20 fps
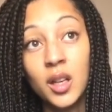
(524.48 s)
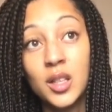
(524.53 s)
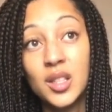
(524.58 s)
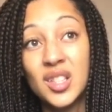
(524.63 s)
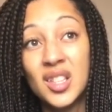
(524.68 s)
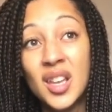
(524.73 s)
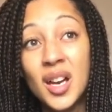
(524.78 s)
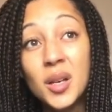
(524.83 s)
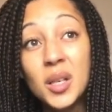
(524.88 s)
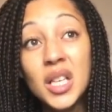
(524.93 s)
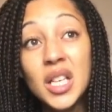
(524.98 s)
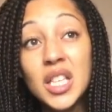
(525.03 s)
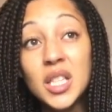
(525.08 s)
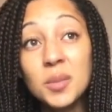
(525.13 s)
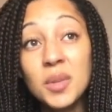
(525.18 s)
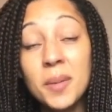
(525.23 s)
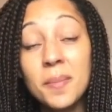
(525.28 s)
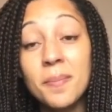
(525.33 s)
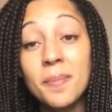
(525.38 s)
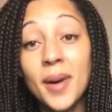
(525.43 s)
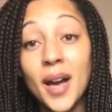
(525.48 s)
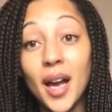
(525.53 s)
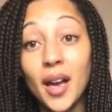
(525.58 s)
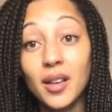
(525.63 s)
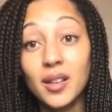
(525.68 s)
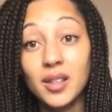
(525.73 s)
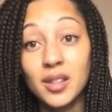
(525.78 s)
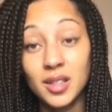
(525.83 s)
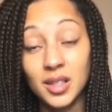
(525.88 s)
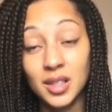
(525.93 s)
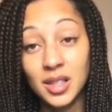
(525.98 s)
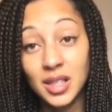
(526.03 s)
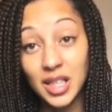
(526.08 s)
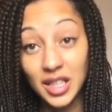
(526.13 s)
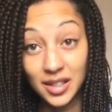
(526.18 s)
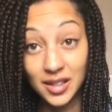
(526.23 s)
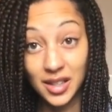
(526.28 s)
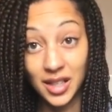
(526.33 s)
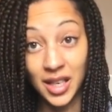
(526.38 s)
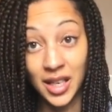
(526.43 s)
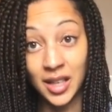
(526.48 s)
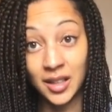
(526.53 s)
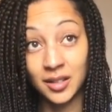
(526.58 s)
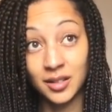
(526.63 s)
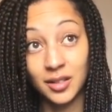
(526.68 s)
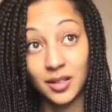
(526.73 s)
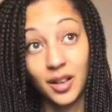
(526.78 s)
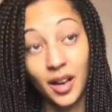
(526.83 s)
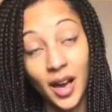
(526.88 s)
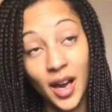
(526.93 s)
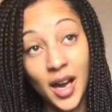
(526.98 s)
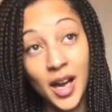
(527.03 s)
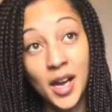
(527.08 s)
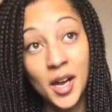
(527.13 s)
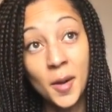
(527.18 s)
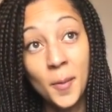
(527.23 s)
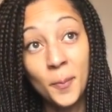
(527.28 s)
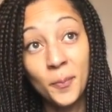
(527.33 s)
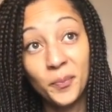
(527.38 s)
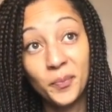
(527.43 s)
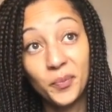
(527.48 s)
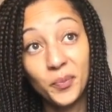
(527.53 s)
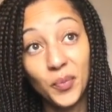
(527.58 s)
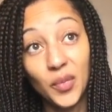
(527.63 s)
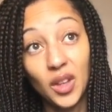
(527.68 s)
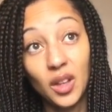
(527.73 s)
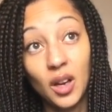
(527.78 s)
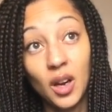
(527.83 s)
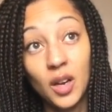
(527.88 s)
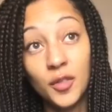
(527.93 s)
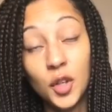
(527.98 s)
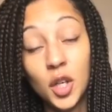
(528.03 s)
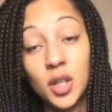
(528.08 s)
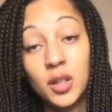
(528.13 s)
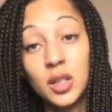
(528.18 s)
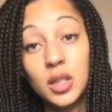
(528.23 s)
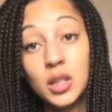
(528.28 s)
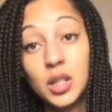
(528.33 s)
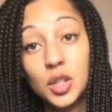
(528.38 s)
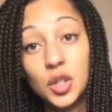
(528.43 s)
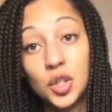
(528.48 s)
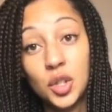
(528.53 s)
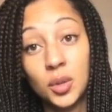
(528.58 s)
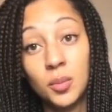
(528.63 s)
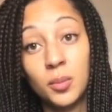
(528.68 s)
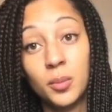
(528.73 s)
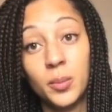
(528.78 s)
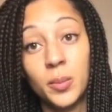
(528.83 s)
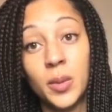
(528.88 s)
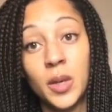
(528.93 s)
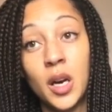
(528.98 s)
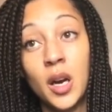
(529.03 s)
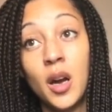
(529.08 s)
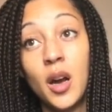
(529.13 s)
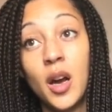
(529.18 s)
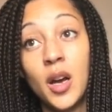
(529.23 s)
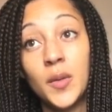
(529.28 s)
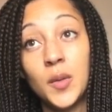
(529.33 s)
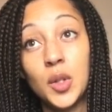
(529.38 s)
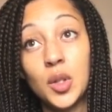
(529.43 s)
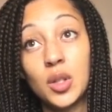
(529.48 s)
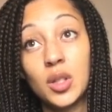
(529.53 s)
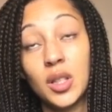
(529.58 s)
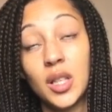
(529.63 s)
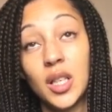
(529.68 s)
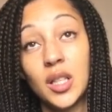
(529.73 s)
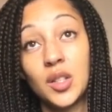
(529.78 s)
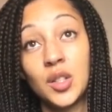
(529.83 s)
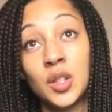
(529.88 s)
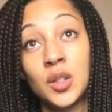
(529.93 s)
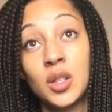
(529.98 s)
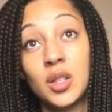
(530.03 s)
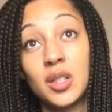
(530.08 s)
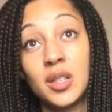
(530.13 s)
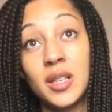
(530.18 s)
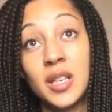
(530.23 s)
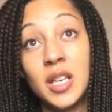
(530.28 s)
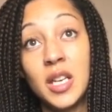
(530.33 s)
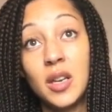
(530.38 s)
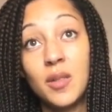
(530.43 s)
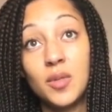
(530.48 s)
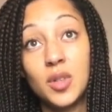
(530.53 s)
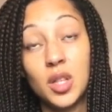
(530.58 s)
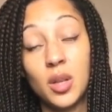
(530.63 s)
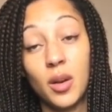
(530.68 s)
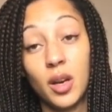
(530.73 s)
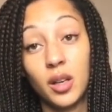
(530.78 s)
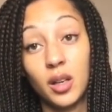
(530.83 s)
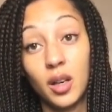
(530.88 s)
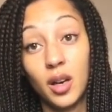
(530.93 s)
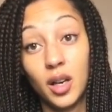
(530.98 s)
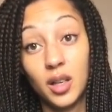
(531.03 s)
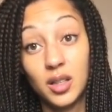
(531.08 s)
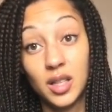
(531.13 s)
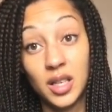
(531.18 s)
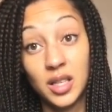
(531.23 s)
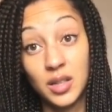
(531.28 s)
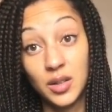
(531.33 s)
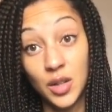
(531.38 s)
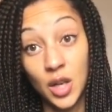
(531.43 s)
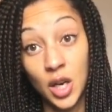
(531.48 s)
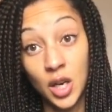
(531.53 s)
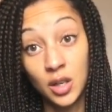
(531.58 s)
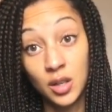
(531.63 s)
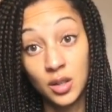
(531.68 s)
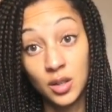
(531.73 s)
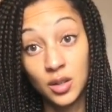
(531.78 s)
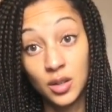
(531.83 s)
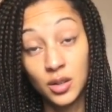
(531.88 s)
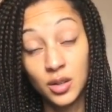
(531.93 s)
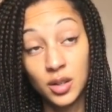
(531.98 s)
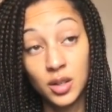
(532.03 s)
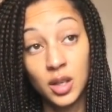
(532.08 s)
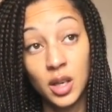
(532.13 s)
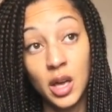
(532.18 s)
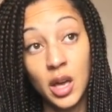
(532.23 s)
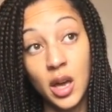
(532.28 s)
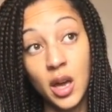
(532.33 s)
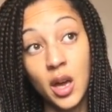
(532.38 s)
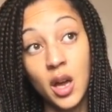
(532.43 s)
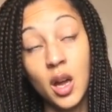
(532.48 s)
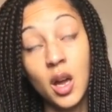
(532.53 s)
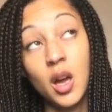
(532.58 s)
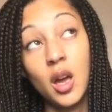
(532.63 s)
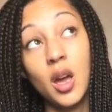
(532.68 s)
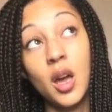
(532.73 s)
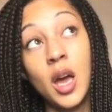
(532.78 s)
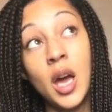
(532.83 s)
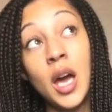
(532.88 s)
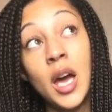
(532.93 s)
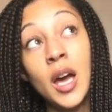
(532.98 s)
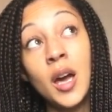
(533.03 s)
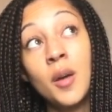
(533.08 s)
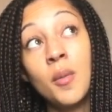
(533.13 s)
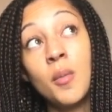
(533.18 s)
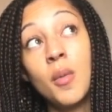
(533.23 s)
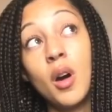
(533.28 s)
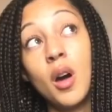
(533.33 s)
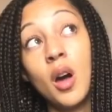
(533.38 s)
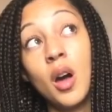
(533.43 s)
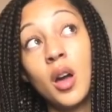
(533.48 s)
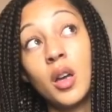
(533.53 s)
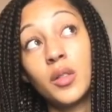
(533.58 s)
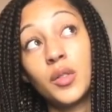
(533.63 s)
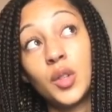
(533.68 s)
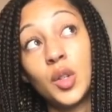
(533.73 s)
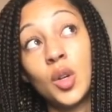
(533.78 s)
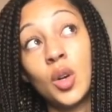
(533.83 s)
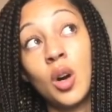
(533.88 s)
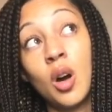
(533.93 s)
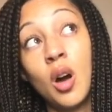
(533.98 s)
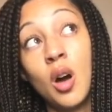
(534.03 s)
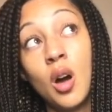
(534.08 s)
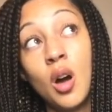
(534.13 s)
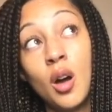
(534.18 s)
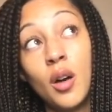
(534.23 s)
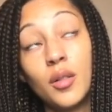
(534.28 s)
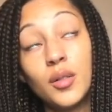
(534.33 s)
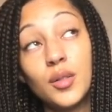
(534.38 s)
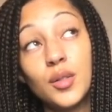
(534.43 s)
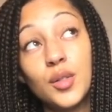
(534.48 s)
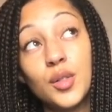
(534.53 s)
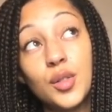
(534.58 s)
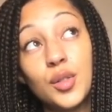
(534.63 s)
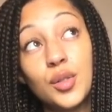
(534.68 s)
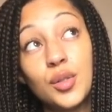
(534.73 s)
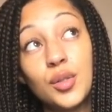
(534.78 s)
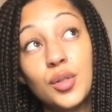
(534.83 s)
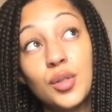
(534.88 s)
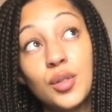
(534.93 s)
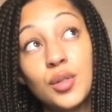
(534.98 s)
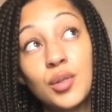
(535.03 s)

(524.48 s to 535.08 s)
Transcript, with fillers: So that leads me back to knitting. Um, I've got a knitted jumper, I've just cast on the sleeves so I could take those. Um, I've got,